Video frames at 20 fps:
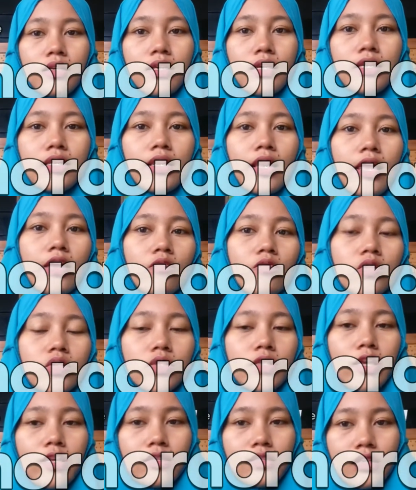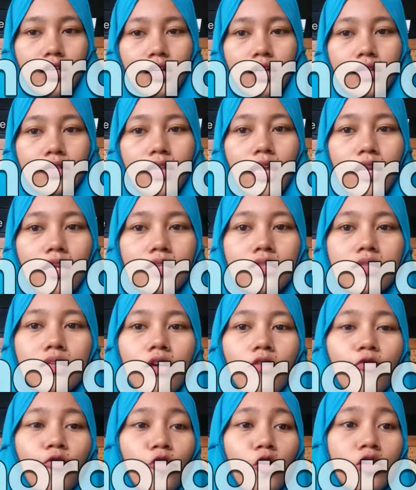In language center, there is
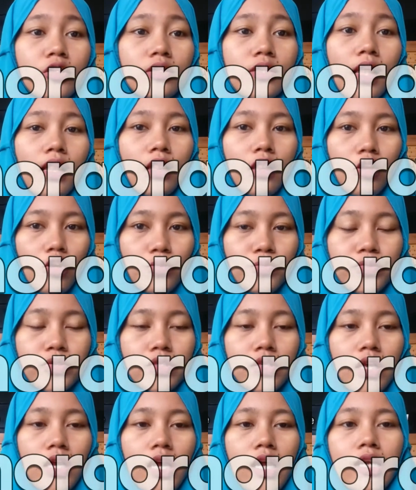a frontal lobes.